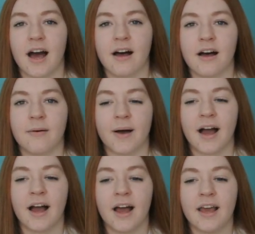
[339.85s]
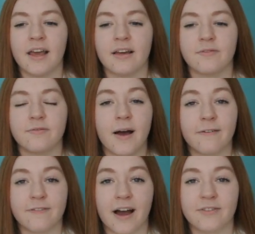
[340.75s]
I
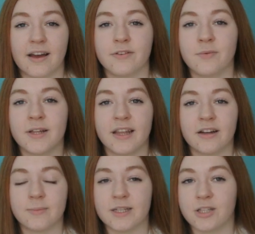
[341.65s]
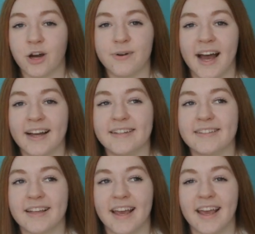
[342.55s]
have found everyone there to be so
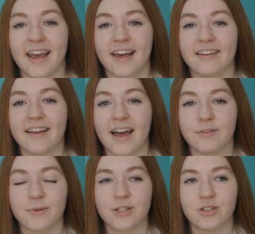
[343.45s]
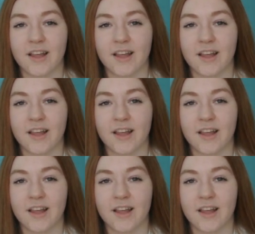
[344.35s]
nice, and everyone,